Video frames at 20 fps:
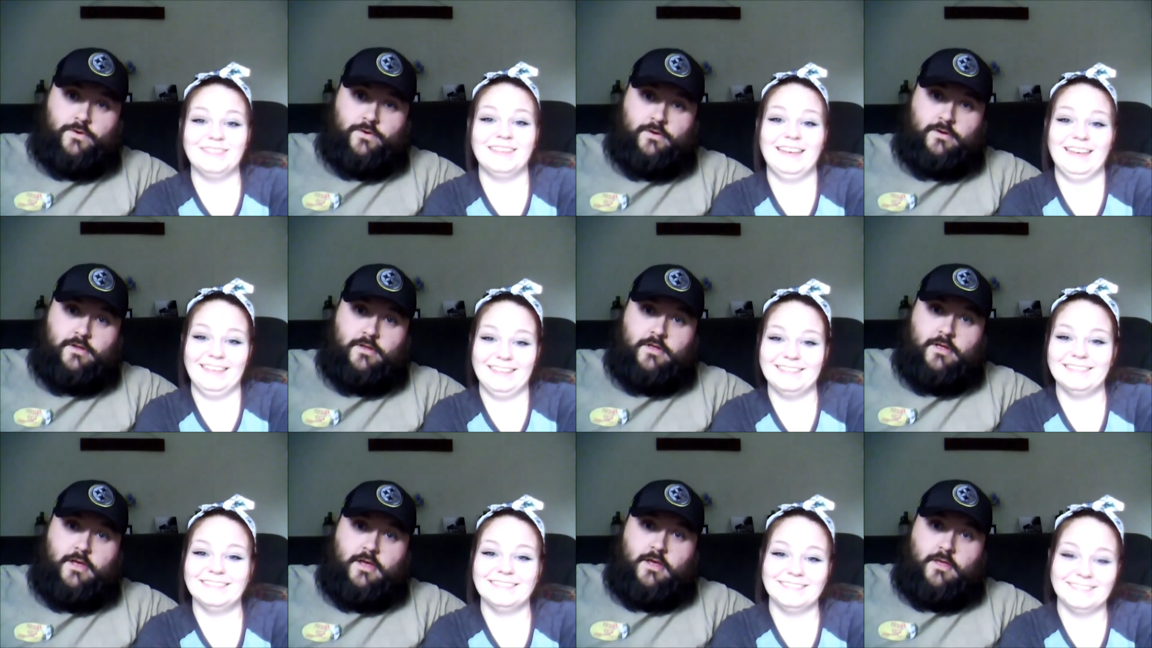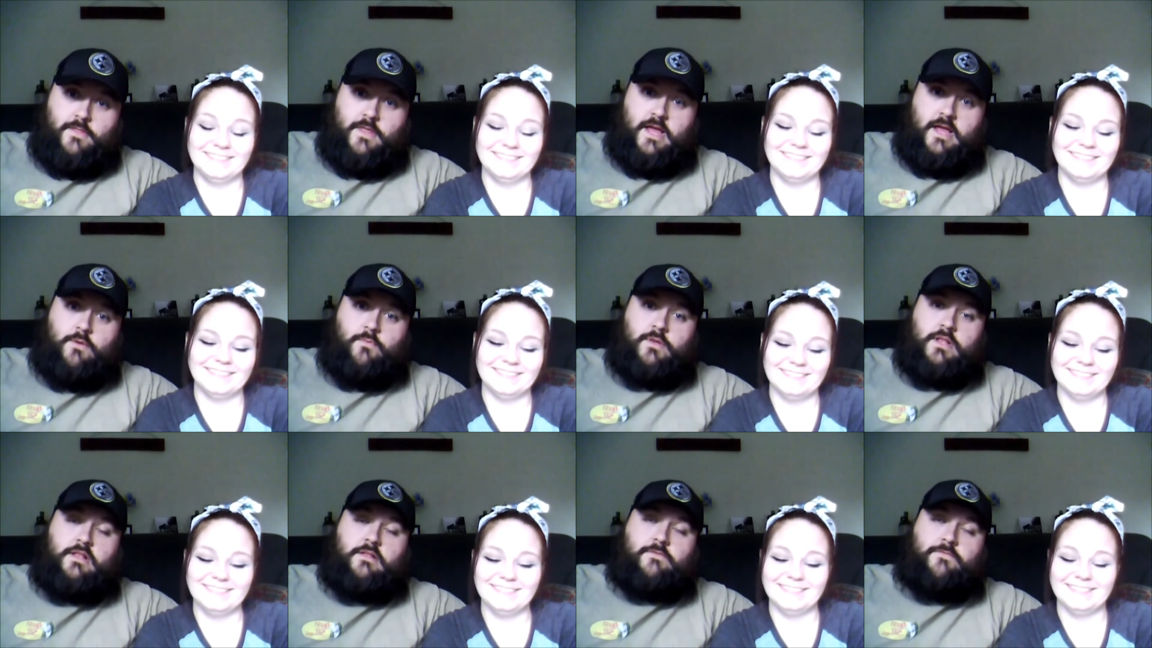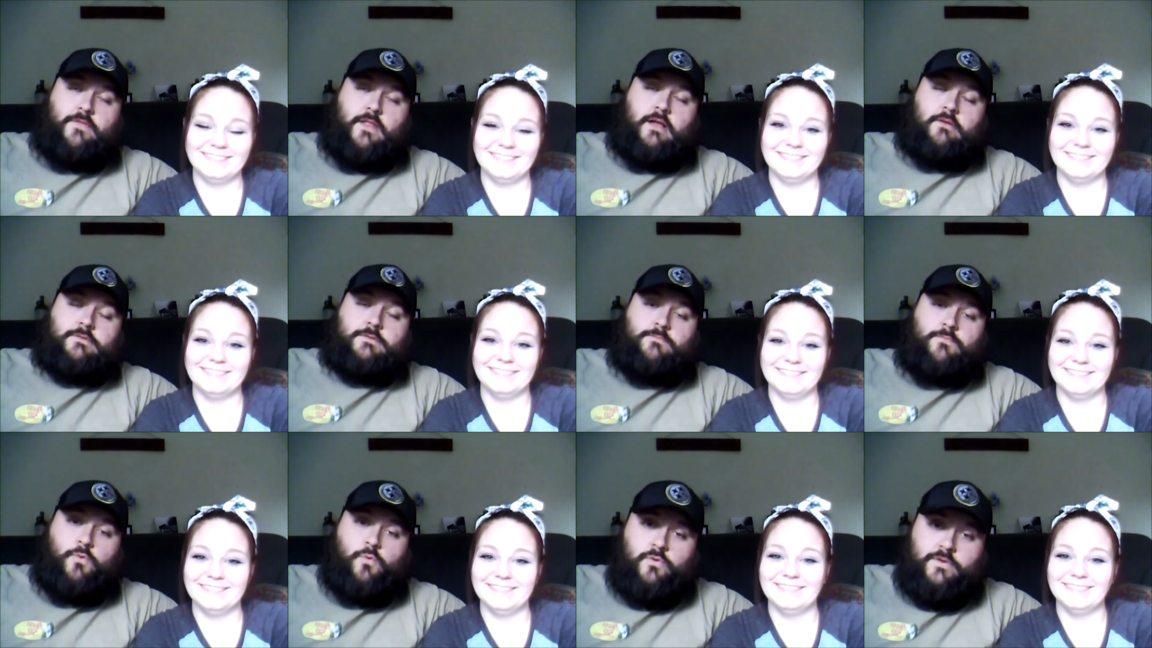Speaker 1: yeah. But we've lost
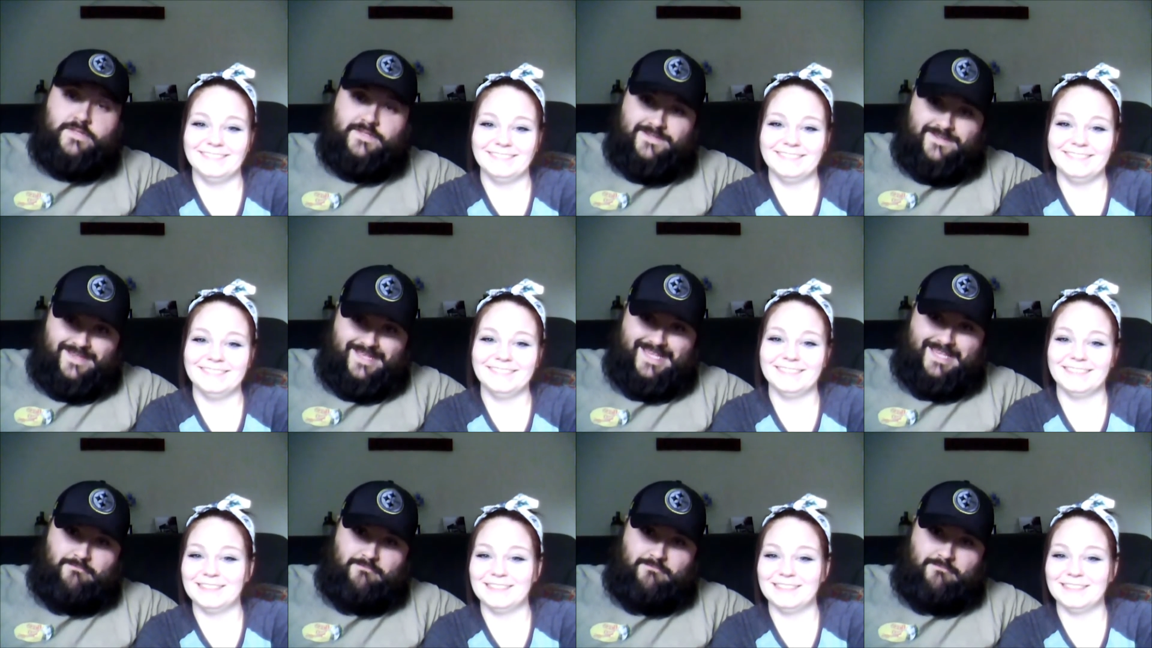more sleep